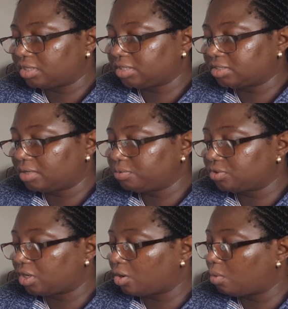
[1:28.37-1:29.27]
Examples
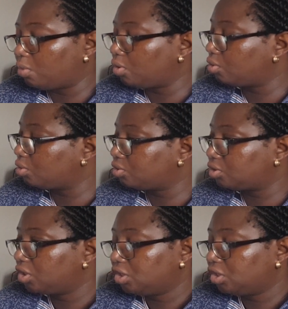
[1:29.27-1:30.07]
are common colds,